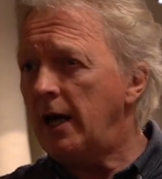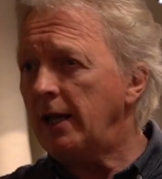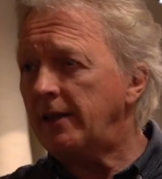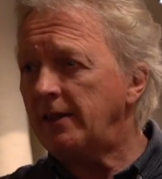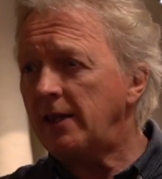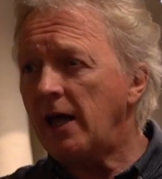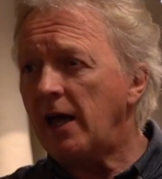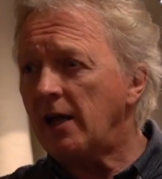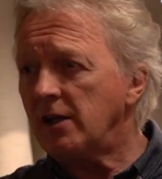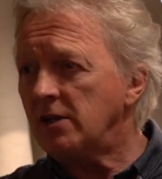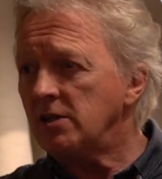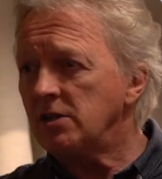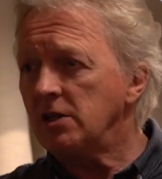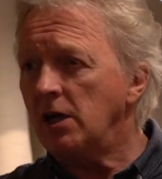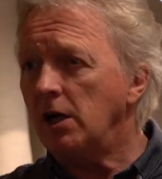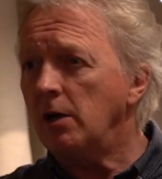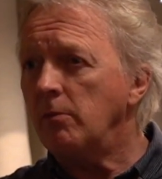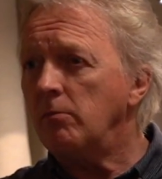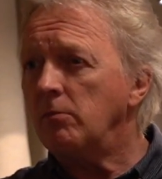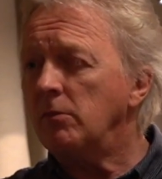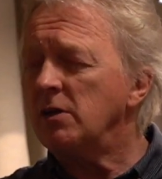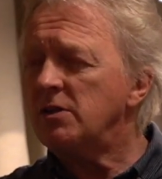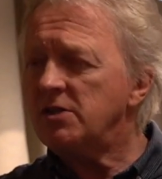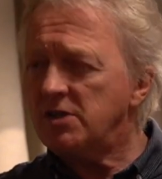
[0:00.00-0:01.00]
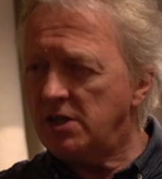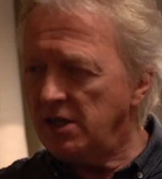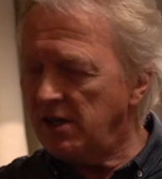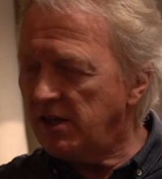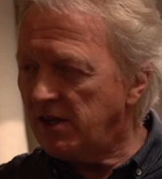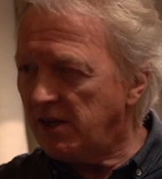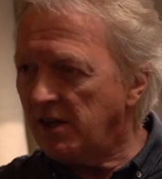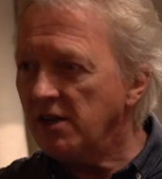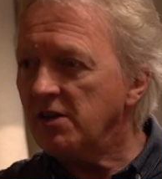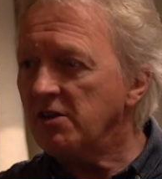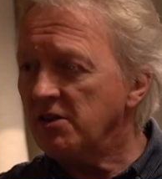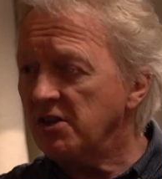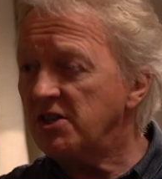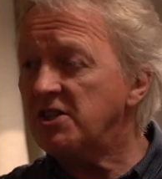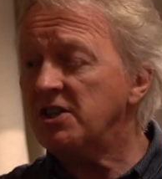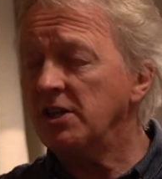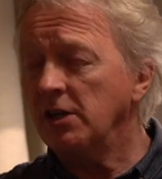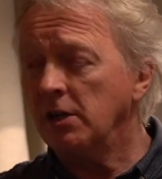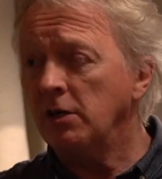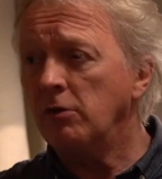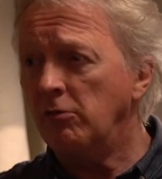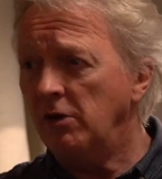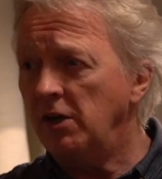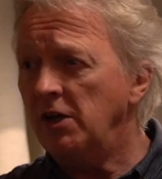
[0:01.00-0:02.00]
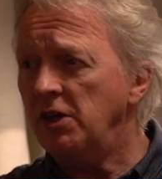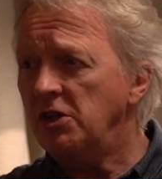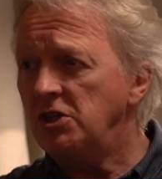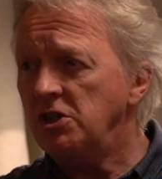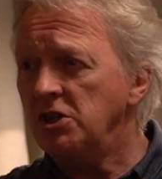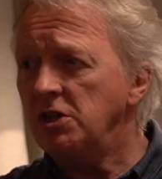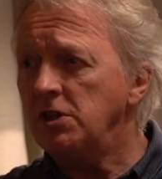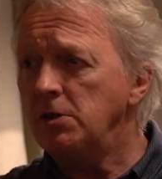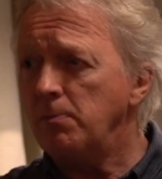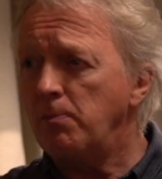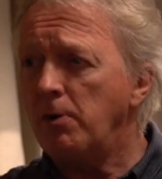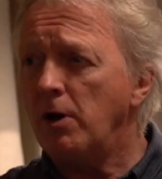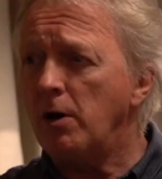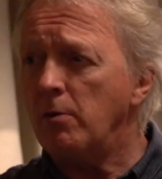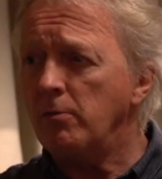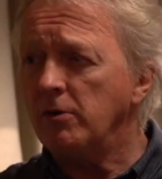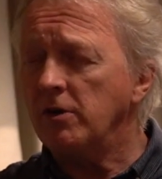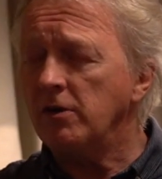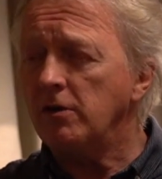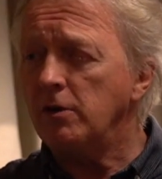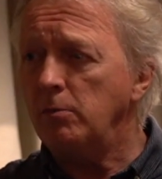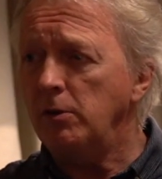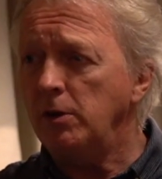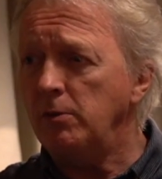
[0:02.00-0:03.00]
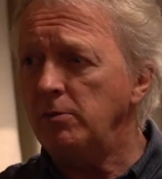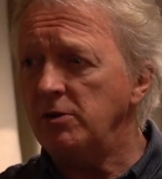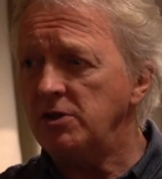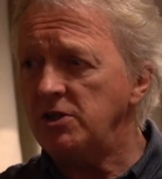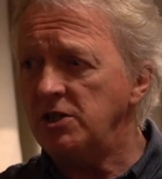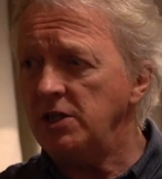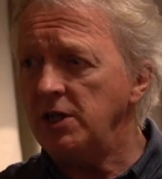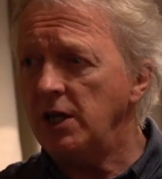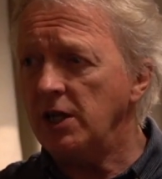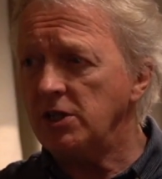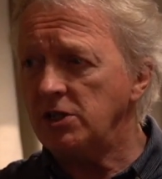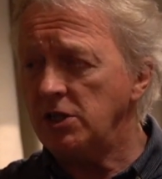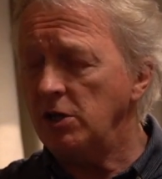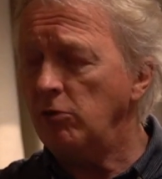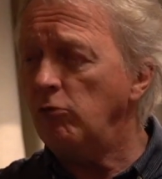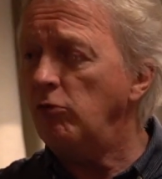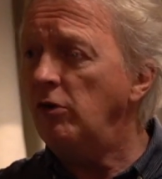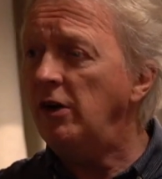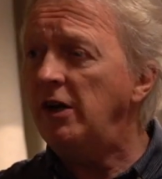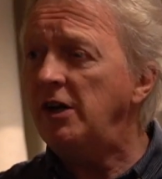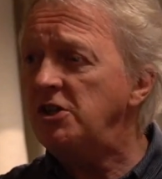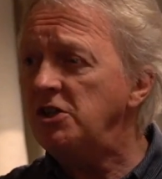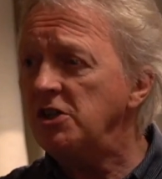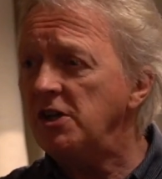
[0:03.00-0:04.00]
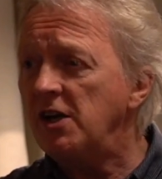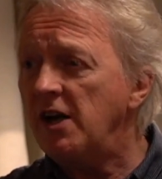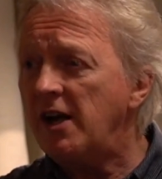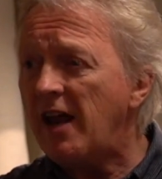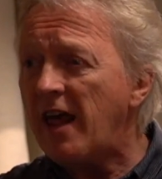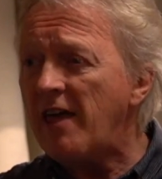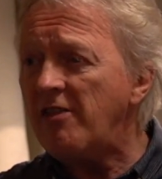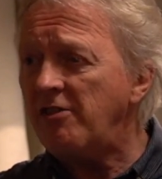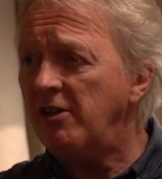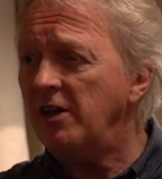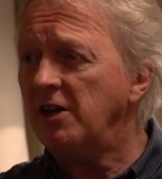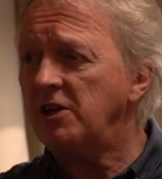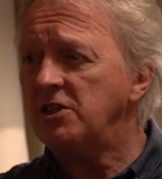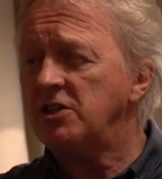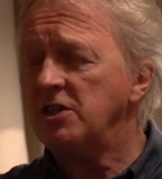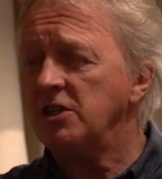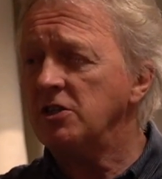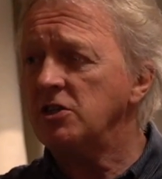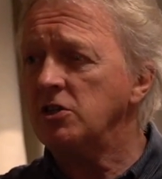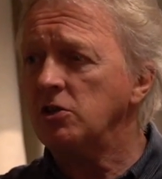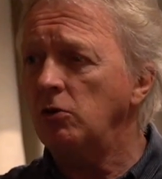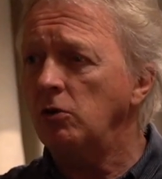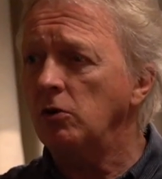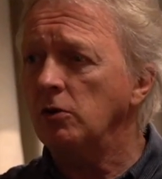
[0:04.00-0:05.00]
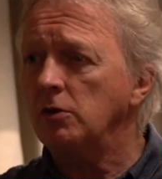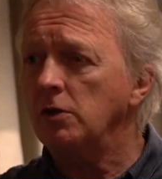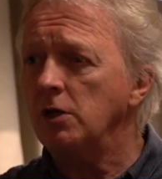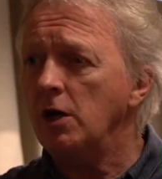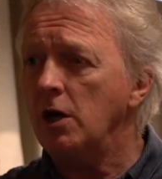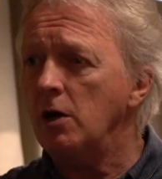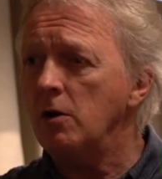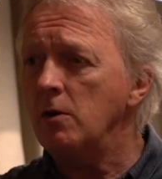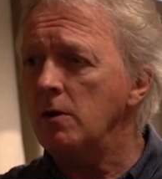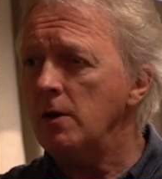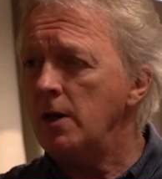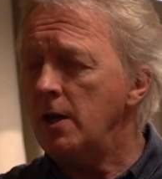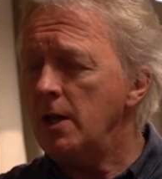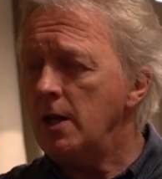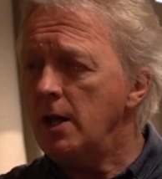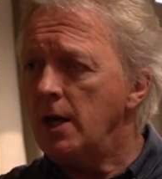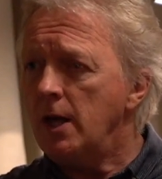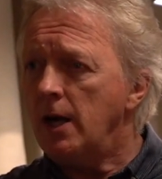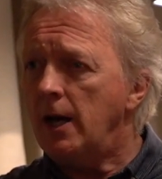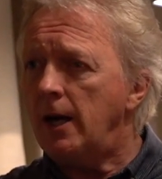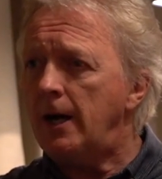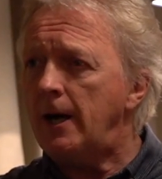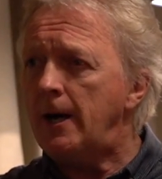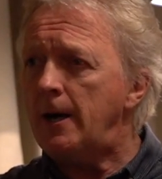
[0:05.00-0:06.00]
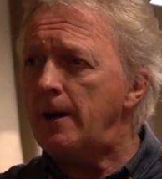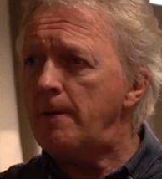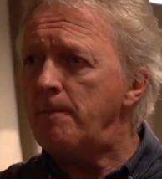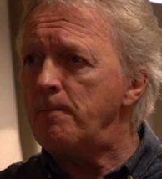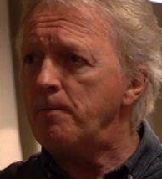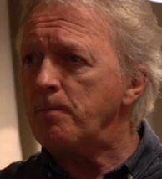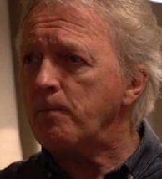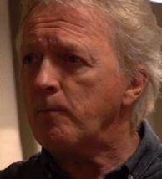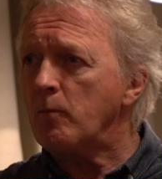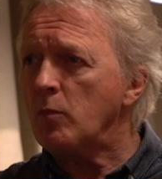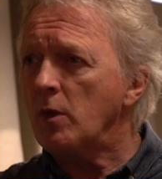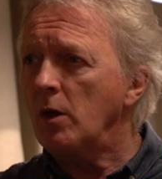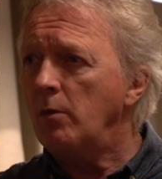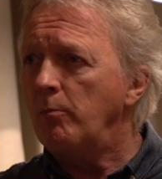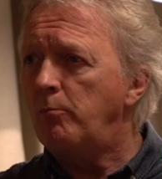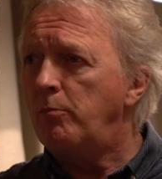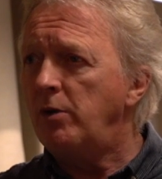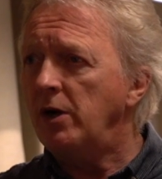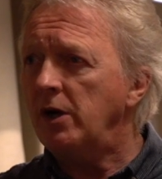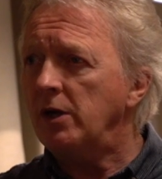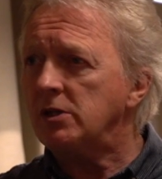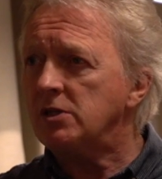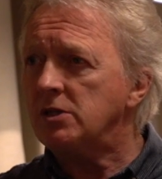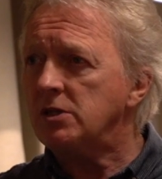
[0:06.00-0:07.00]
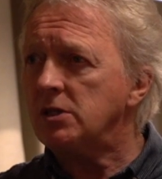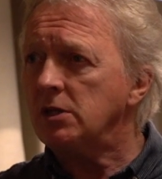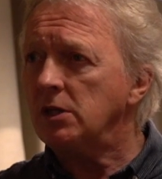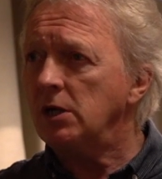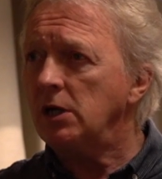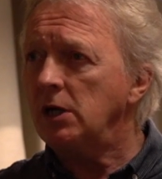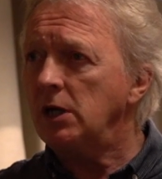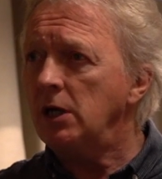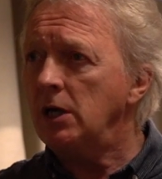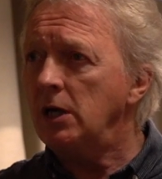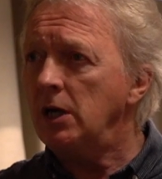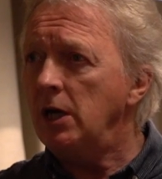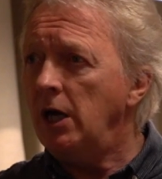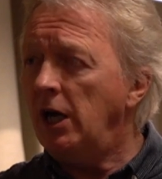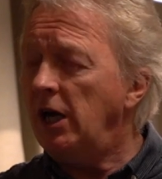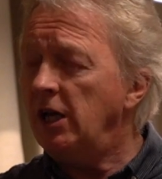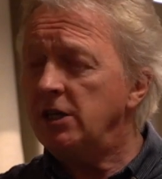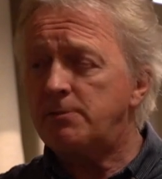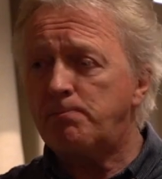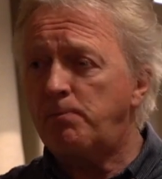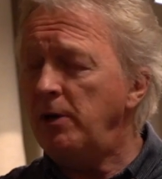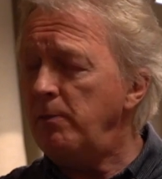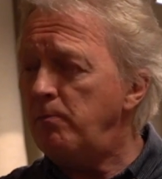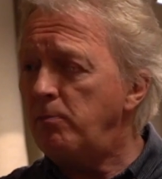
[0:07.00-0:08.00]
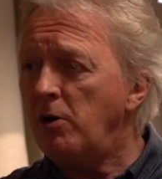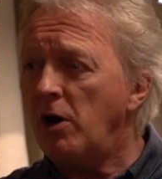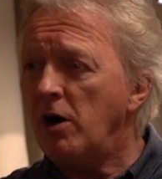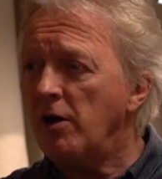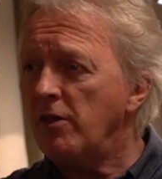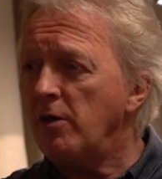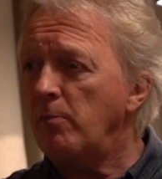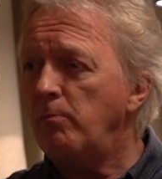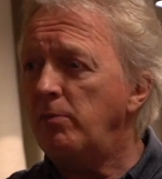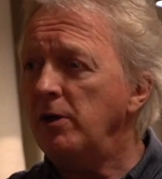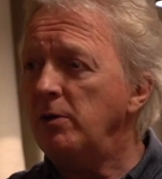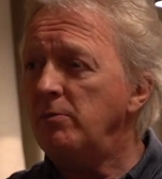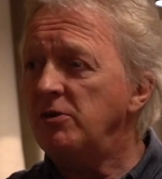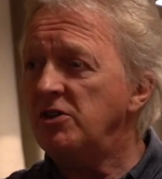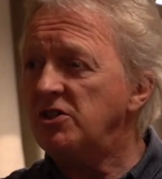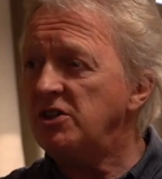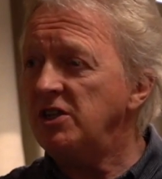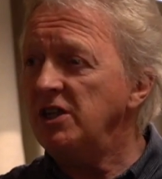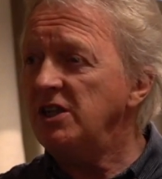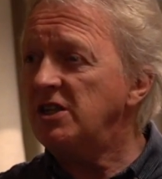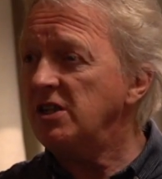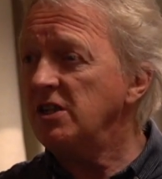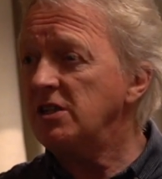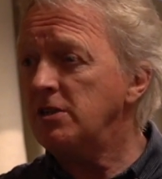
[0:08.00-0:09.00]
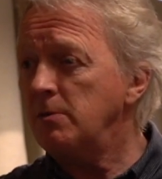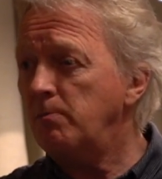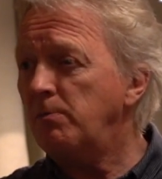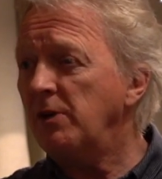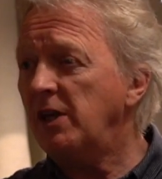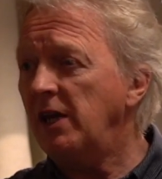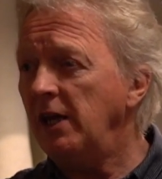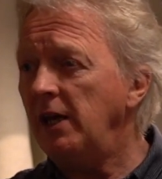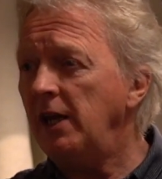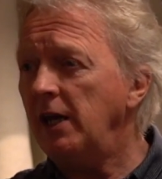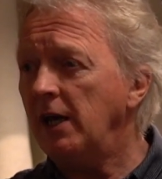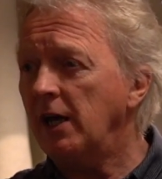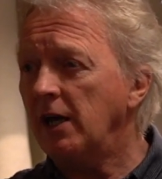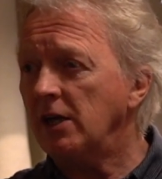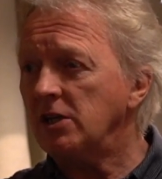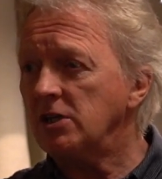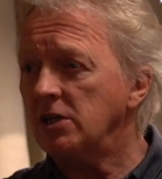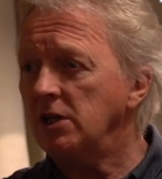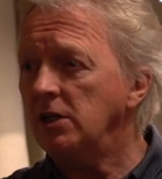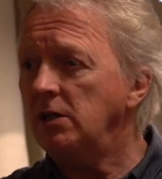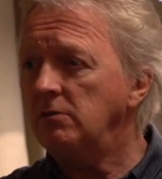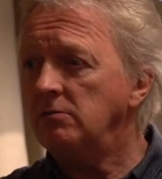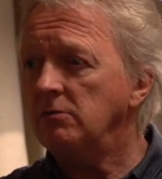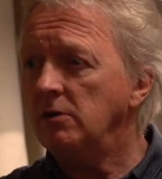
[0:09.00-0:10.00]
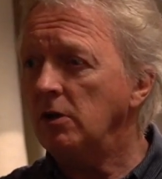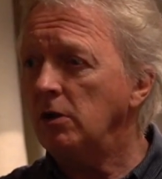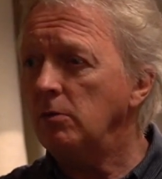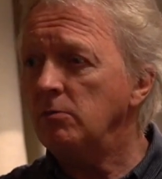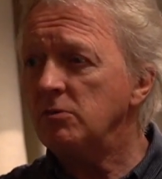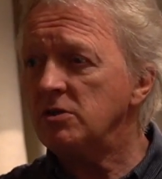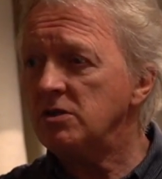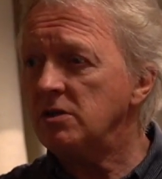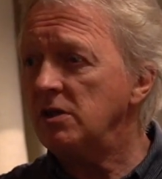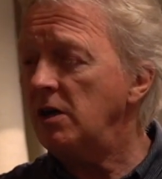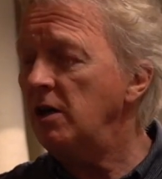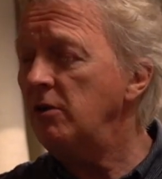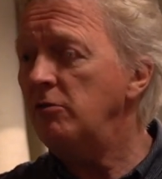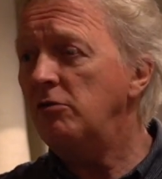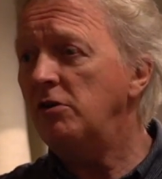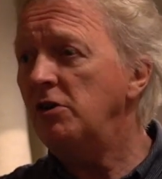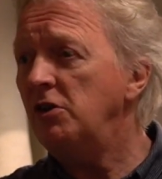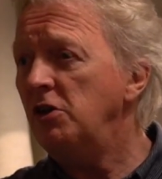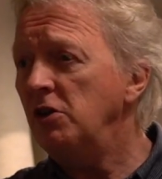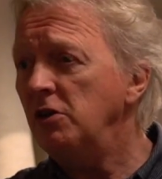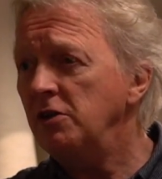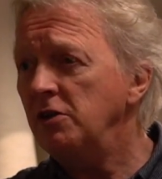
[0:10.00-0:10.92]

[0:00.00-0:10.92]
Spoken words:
at that time, there is still a religion department at the BBC, actually, religion and ethics it's called now. But it's been part of the BBC since the beginning, actually, almost 100